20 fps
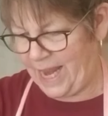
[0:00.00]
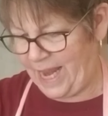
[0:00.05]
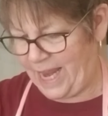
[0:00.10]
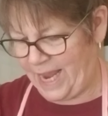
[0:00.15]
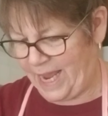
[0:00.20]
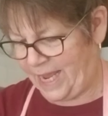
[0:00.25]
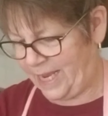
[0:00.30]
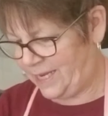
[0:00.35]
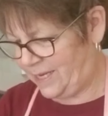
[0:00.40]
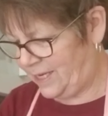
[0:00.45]

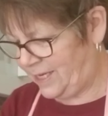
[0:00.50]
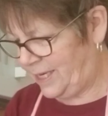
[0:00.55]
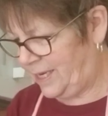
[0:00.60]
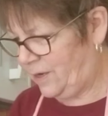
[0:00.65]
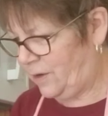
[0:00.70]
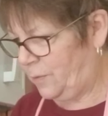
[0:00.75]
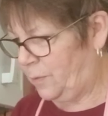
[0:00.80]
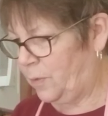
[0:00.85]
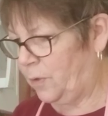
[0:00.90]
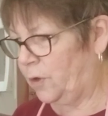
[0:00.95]
and
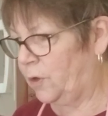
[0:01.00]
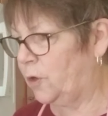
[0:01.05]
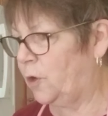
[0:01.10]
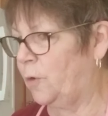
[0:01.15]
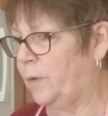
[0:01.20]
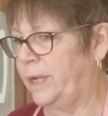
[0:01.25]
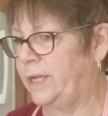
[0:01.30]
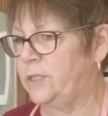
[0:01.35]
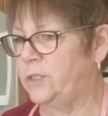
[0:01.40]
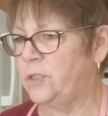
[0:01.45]
we're
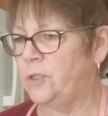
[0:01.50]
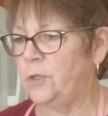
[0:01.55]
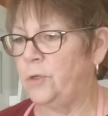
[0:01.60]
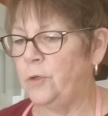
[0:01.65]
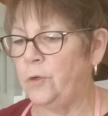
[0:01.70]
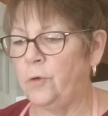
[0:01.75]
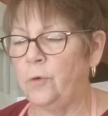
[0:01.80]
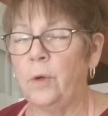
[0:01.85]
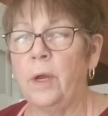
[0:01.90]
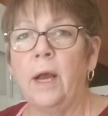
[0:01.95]
going
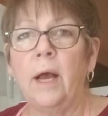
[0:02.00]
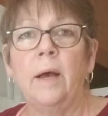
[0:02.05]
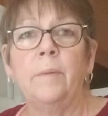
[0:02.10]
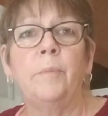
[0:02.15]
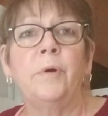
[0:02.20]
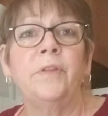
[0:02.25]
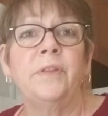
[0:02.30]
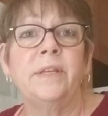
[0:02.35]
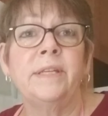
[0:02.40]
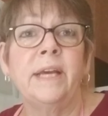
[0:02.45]
to
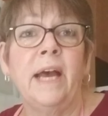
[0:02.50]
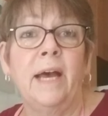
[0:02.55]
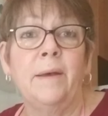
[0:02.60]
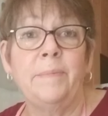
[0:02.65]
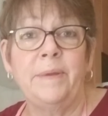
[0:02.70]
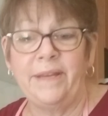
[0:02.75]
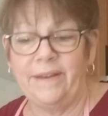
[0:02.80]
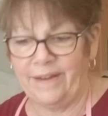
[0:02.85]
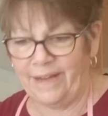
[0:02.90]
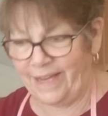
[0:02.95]
put the
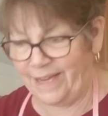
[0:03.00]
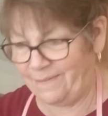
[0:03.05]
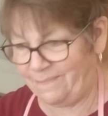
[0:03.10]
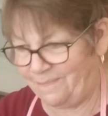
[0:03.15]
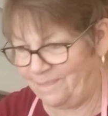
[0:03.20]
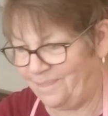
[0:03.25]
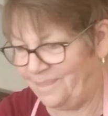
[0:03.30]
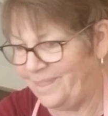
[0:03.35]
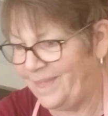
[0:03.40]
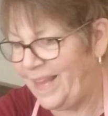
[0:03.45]
topping on.
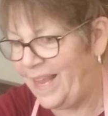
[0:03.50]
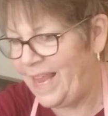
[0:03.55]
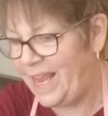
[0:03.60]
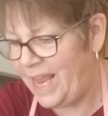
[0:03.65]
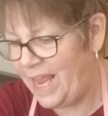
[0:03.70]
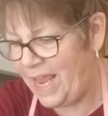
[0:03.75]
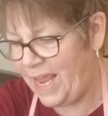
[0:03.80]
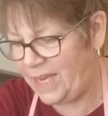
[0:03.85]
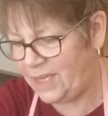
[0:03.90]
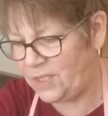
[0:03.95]

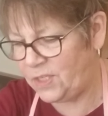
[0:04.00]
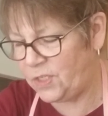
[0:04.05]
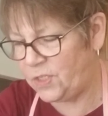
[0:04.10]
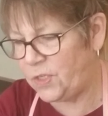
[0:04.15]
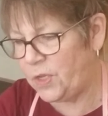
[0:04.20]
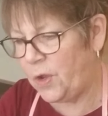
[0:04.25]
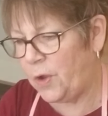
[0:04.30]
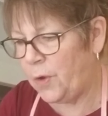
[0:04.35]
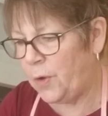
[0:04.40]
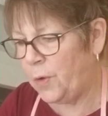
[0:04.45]
And
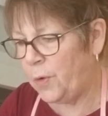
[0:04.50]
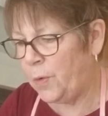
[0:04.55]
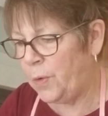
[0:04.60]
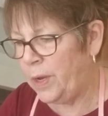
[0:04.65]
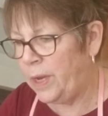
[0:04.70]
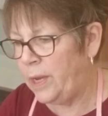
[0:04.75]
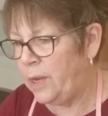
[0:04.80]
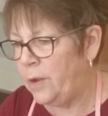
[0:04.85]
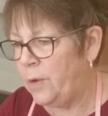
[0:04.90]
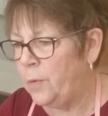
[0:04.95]
so
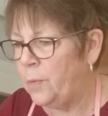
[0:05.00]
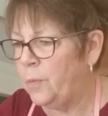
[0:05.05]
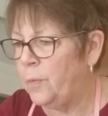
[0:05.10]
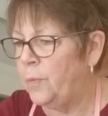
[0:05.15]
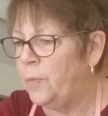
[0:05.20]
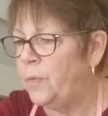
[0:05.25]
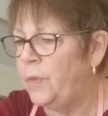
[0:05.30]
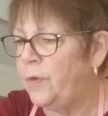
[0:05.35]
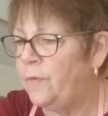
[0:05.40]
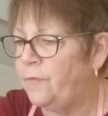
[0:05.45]

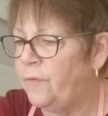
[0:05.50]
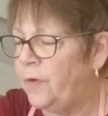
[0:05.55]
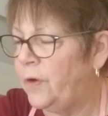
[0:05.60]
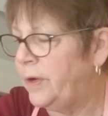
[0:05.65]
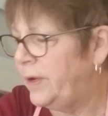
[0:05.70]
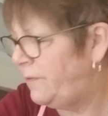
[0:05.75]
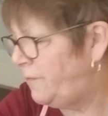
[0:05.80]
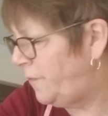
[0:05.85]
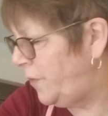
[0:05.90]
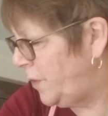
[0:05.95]
the
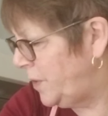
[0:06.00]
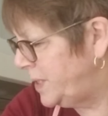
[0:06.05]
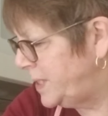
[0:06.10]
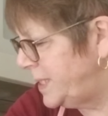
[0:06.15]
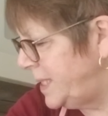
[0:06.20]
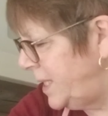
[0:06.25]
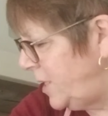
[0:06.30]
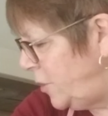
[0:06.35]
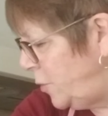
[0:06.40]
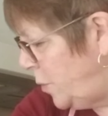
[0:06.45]
very first
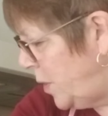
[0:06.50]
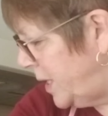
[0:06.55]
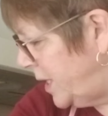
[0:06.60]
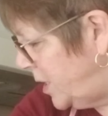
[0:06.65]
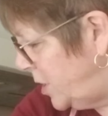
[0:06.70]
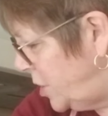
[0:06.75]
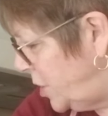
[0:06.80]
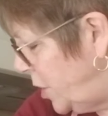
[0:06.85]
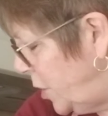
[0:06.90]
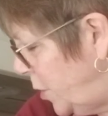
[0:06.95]
thing you
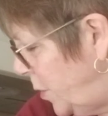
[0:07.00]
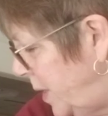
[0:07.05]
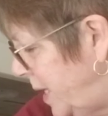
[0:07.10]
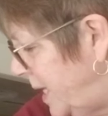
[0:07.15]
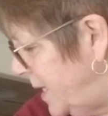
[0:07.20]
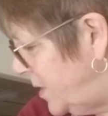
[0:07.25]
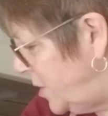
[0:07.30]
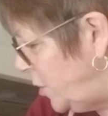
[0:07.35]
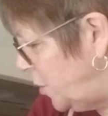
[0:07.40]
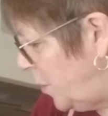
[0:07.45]
want to do
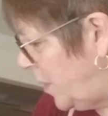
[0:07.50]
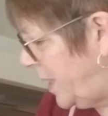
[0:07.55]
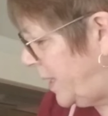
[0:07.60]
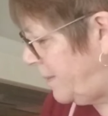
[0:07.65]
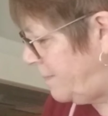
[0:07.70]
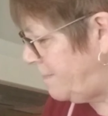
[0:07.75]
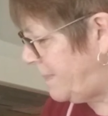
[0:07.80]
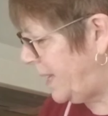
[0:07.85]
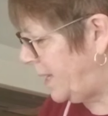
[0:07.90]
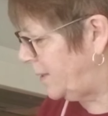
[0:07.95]
is you want
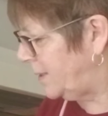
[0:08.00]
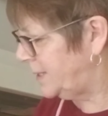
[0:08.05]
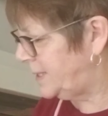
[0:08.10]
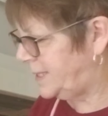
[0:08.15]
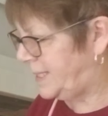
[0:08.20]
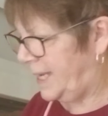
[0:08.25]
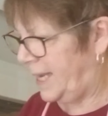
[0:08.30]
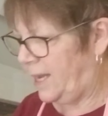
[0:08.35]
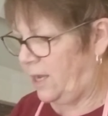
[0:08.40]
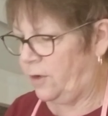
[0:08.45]
to melt
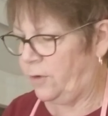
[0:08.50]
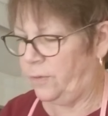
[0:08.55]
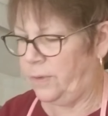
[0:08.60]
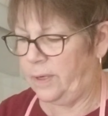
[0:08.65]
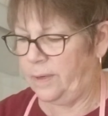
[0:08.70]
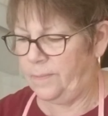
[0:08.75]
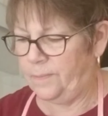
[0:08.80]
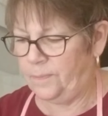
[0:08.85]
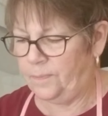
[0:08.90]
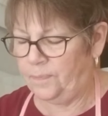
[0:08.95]
down
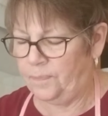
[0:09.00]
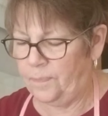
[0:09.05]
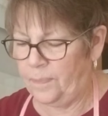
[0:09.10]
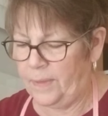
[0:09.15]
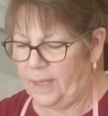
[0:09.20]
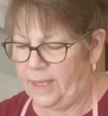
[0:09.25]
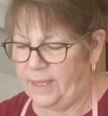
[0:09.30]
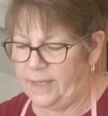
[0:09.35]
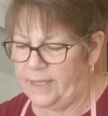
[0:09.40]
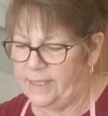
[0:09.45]

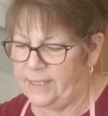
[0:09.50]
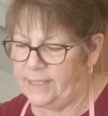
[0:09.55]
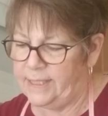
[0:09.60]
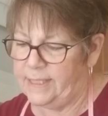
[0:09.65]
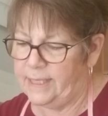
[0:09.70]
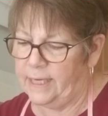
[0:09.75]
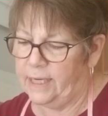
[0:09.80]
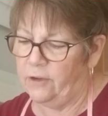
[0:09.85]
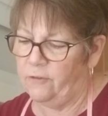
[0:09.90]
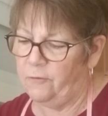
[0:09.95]
the
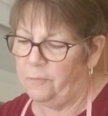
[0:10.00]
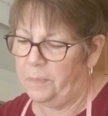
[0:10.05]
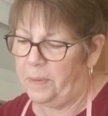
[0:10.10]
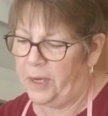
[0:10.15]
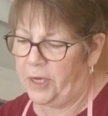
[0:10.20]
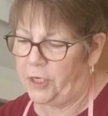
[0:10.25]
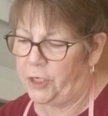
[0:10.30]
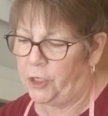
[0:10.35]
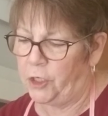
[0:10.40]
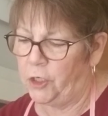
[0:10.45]
stick of
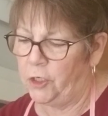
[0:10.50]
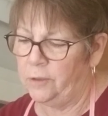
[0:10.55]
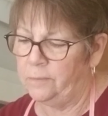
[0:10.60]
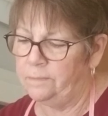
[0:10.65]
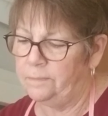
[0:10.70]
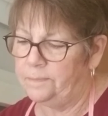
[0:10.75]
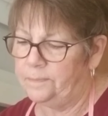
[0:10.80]
butter.